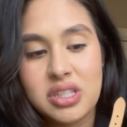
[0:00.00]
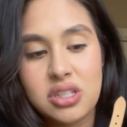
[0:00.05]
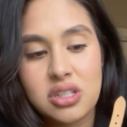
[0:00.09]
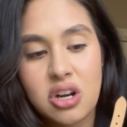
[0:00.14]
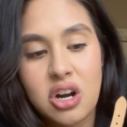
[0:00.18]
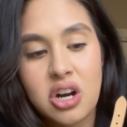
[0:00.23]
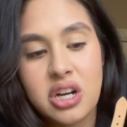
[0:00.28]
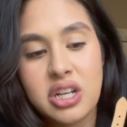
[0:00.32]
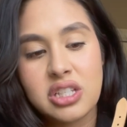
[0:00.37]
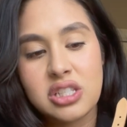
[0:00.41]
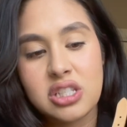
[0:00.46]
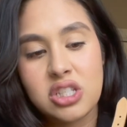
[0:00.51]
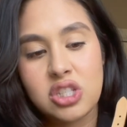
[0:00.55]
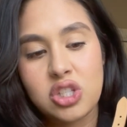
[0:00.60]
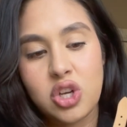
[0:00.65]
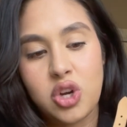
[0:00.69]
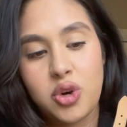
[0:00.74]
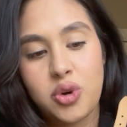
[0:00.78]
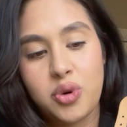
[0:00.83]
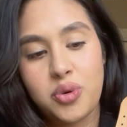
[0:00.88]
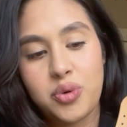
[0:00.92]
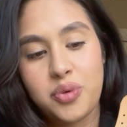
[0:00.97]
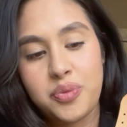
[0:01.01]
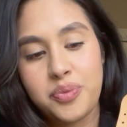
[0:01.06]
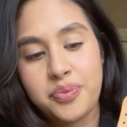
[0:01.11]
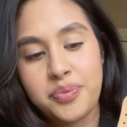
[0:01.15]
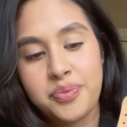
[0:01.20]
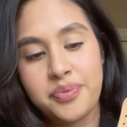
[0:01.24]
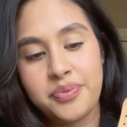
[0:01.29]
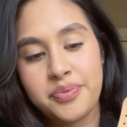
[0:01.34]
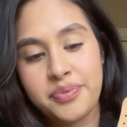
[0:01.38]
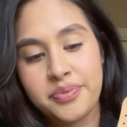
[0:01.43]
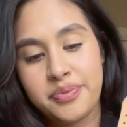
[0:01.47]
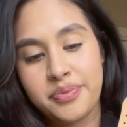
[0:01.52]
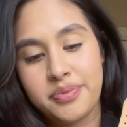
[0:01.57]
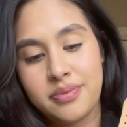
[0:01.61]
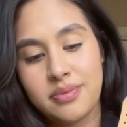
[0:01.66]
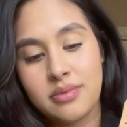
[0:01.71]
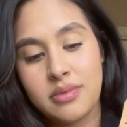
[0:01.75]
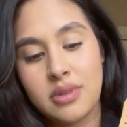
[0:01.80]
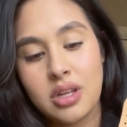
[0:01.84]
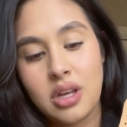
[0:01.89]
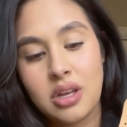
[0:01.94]
started, so
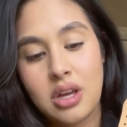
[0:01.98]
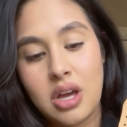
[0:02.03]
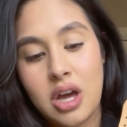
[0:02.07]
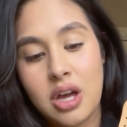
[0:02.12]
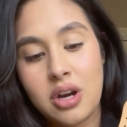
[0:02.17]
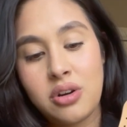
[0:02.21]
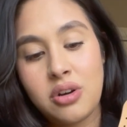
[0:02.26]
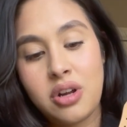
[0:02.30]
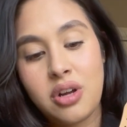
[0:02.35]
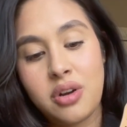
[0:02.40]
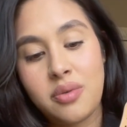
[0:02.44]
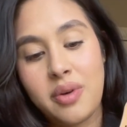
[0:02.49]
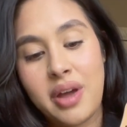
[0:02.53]
I don't know.